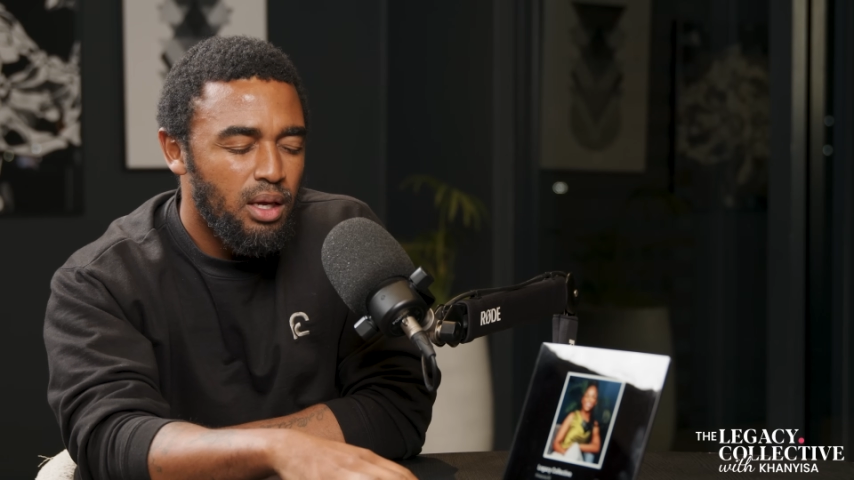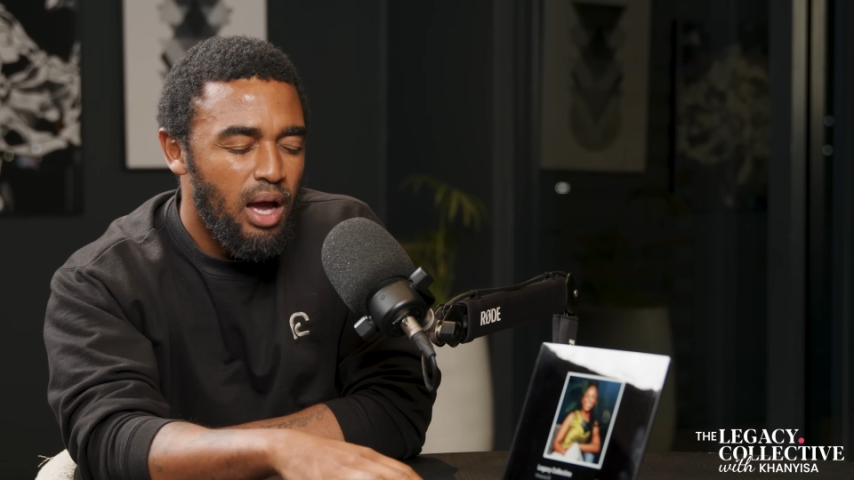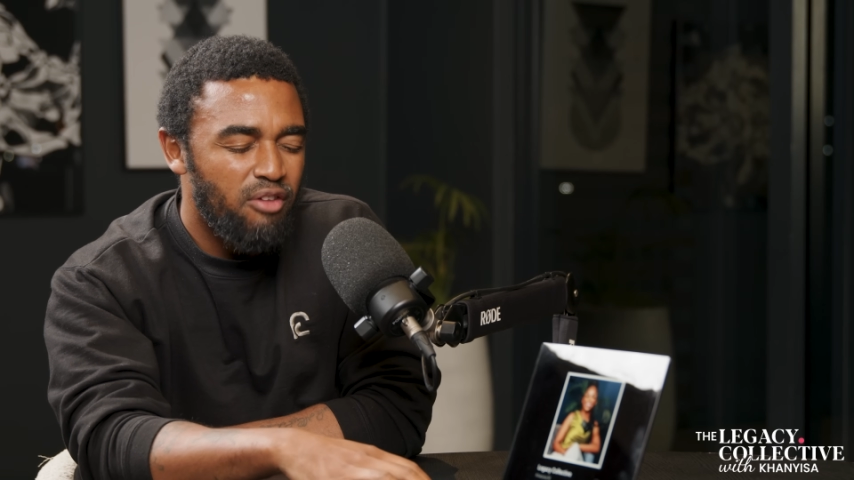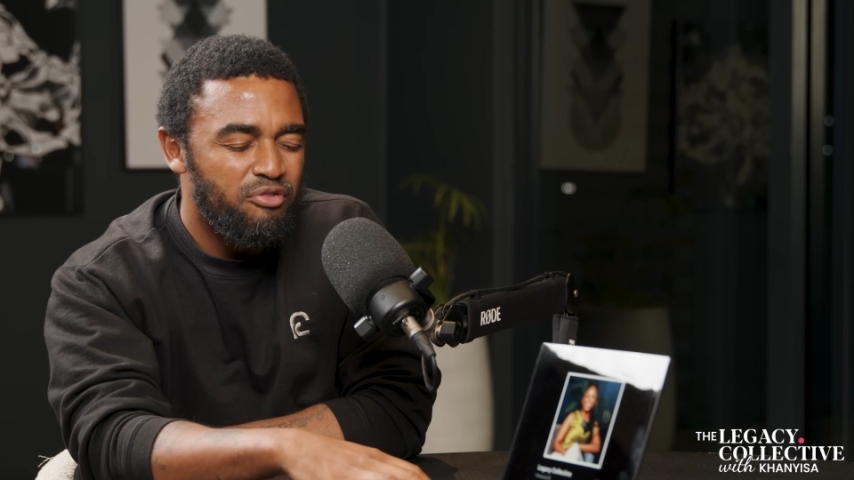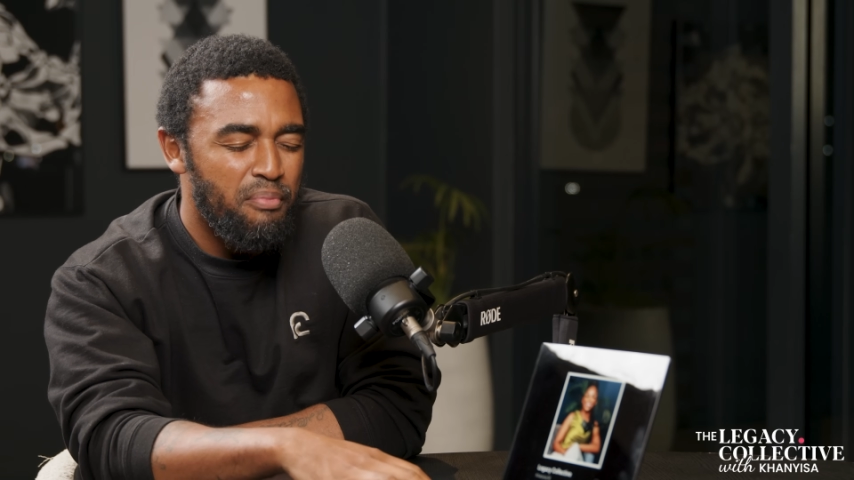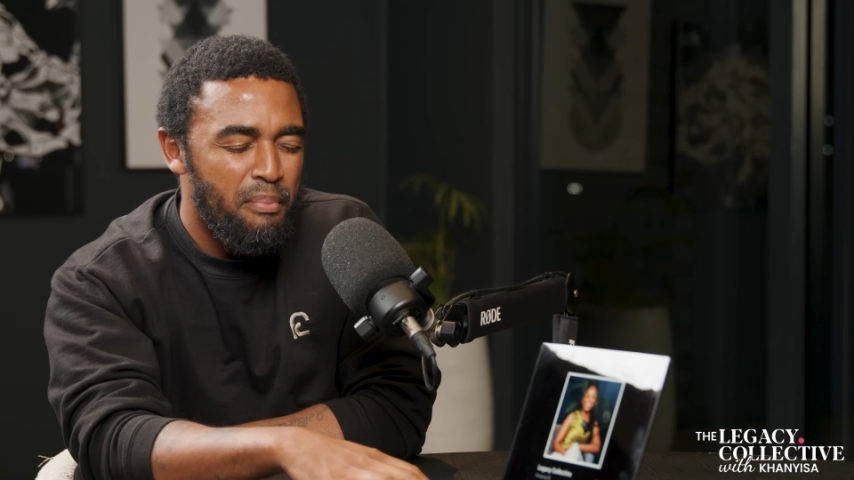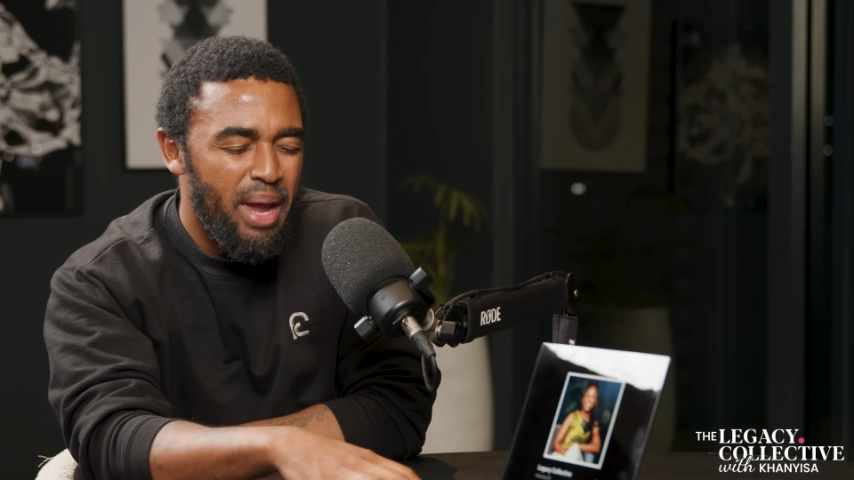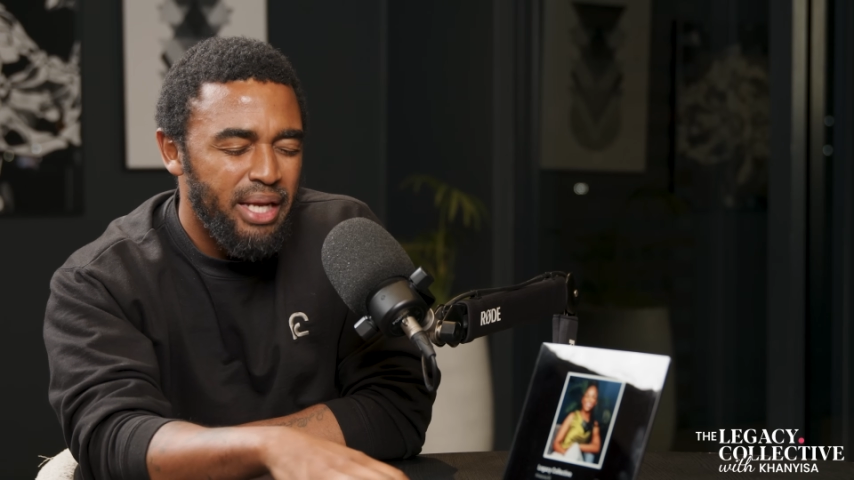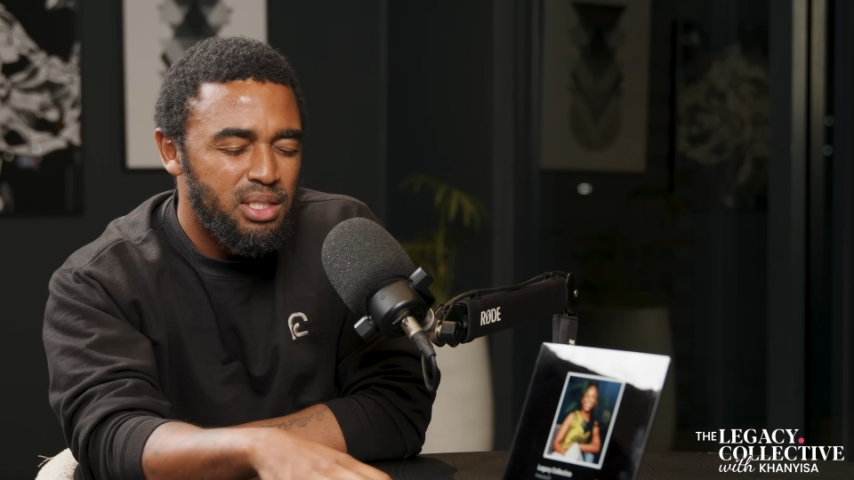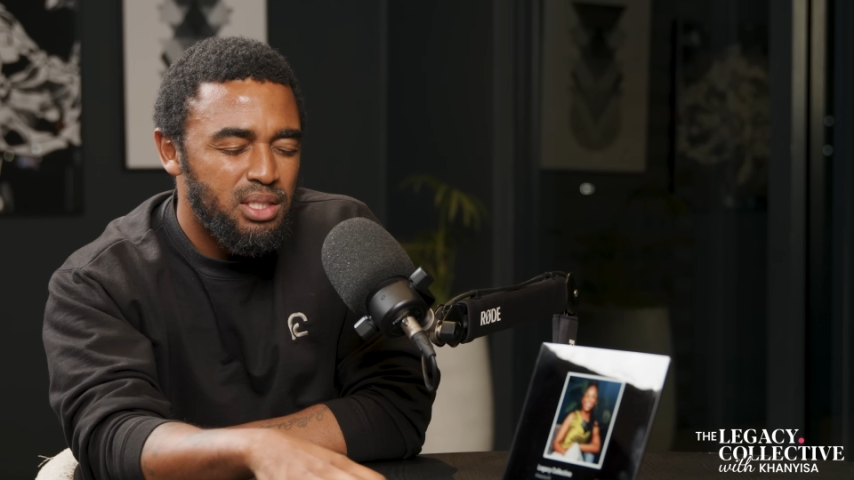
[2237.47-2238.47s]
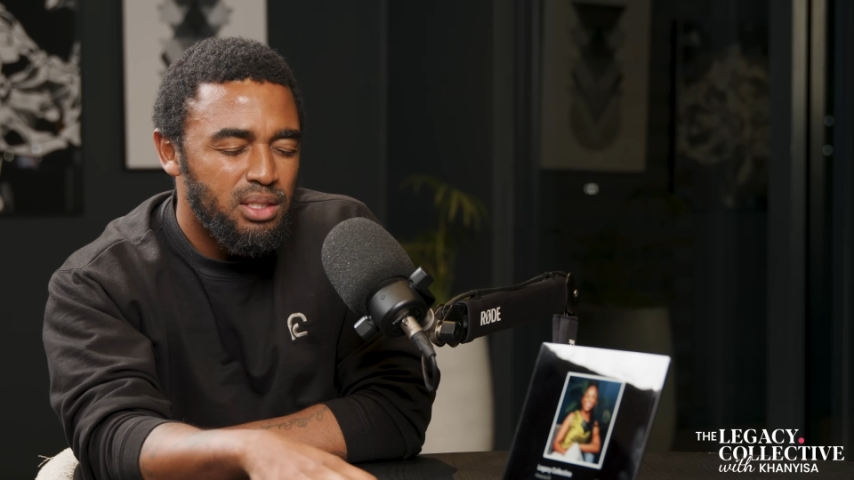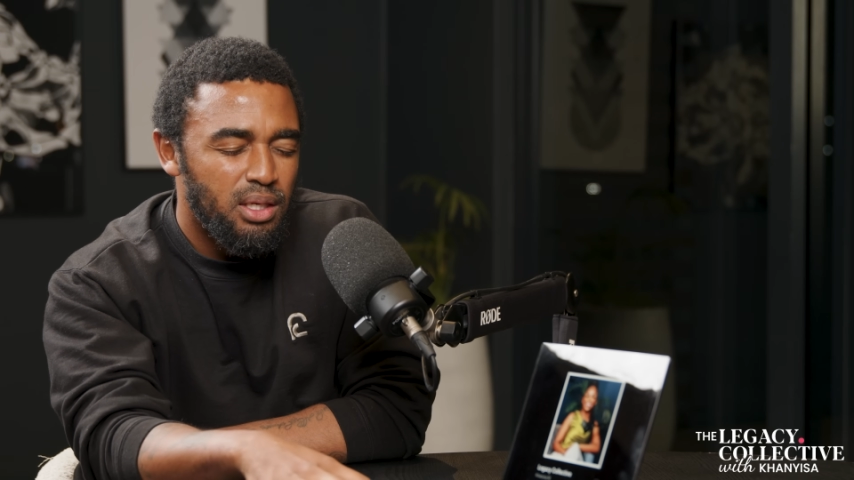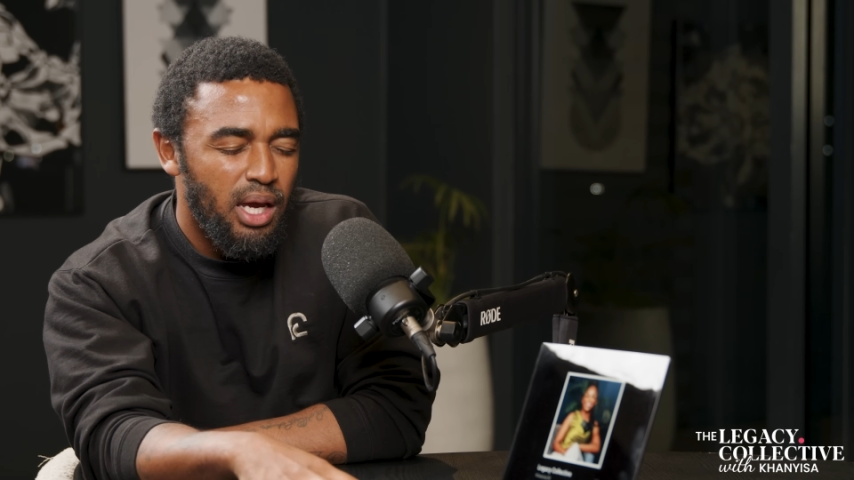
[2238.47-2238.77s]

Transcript: I've met